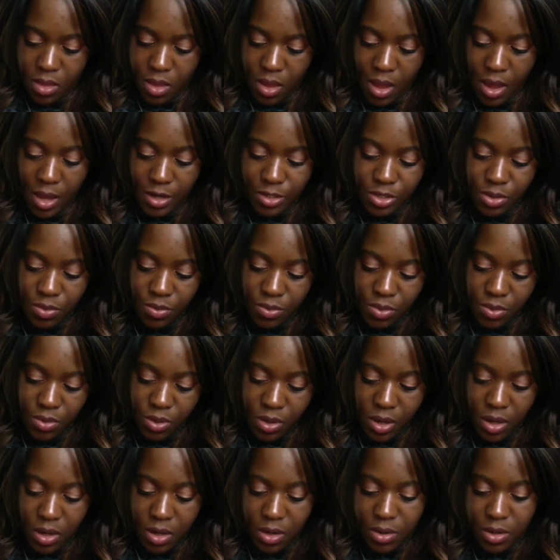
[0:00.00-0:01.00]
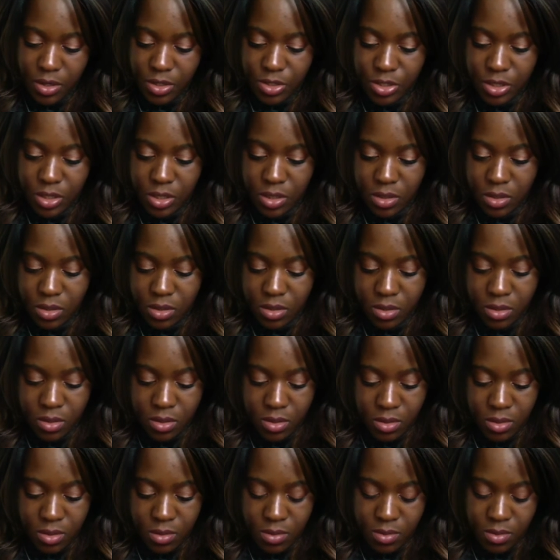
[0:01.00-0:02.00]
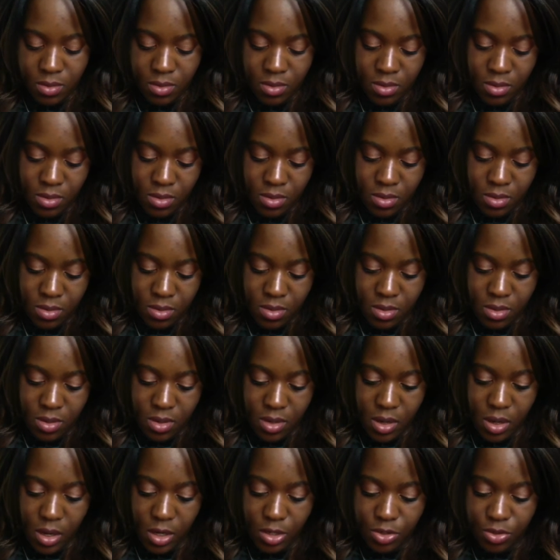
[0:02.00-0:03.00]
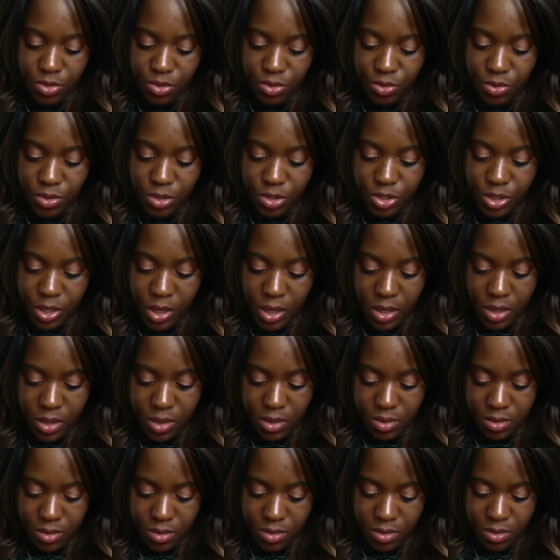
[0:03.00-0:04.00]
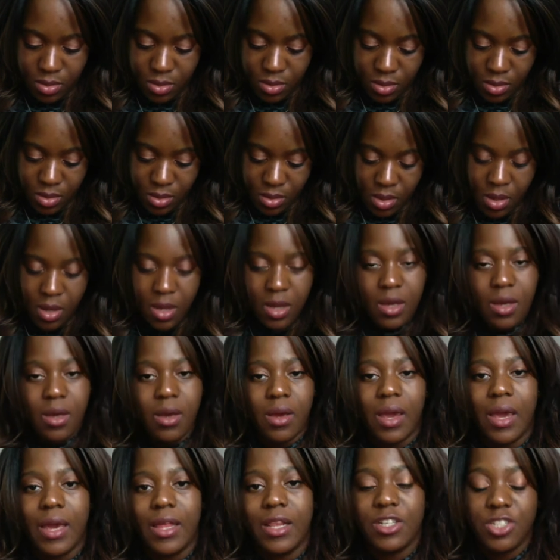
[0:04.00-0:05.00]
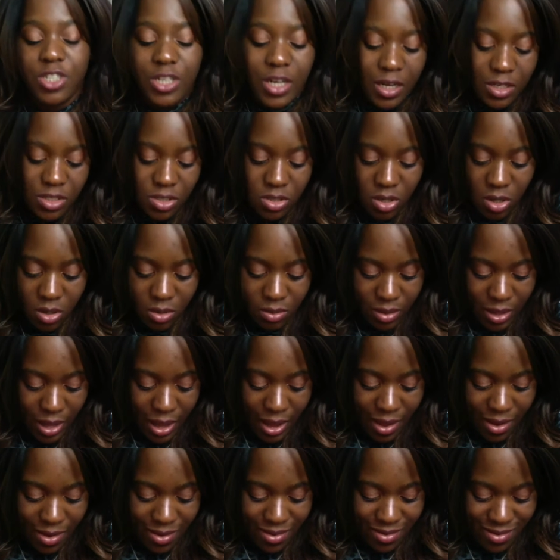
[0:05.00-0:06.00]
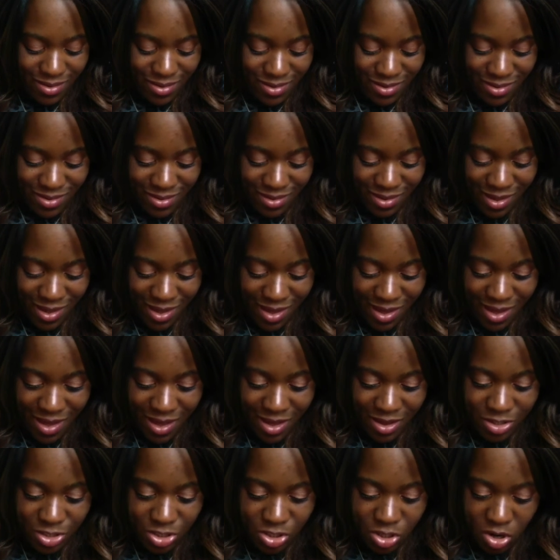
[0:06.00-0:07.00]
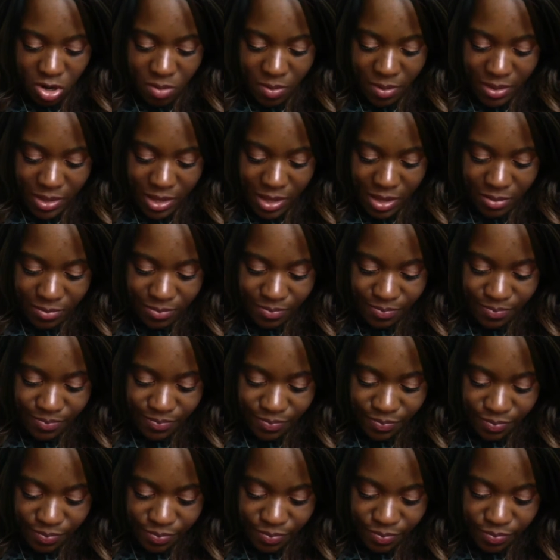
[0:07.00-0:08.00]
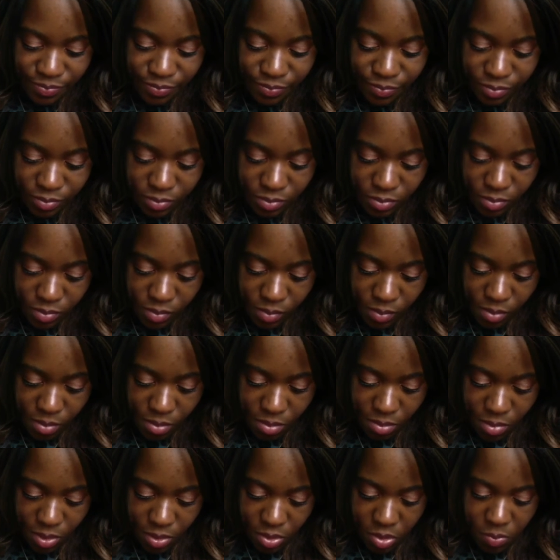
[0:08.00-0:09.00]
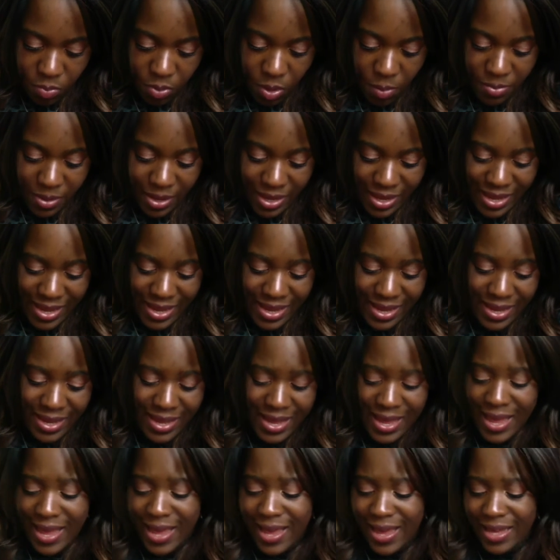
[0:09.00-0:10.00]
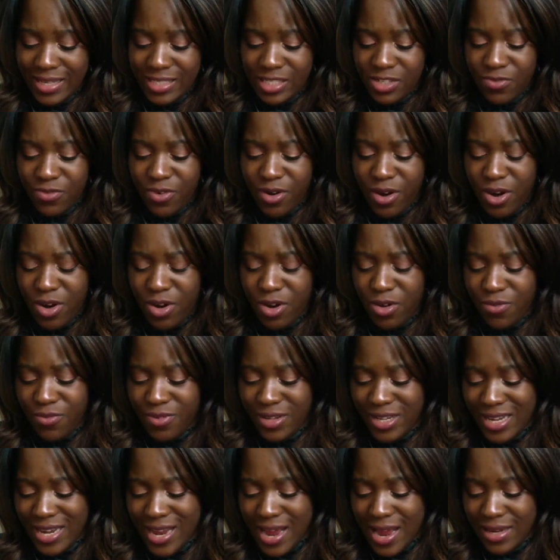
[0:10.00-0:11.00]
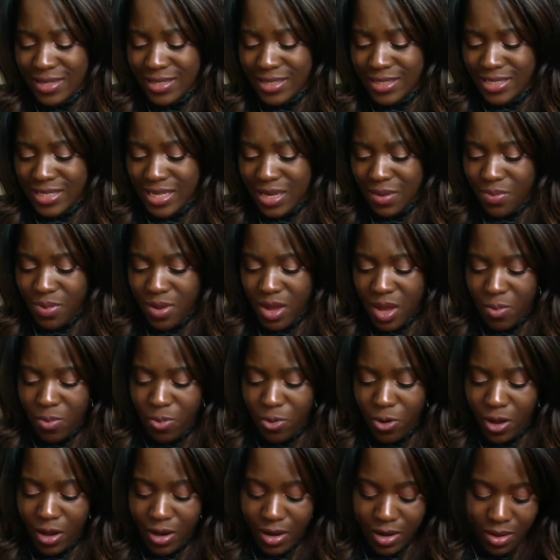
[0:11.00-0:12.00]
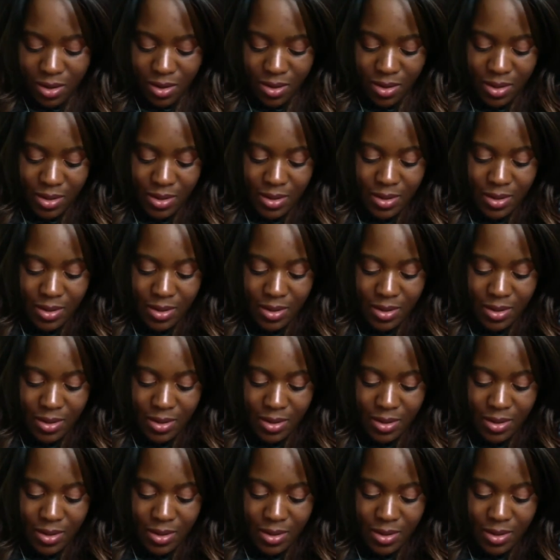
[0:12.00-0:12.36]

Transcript: I don't know the colour actually. I don't know the shade. Okay, the shade's not there. Sorry about that. But we'll pop that here. It's a very lovely deep purple colour.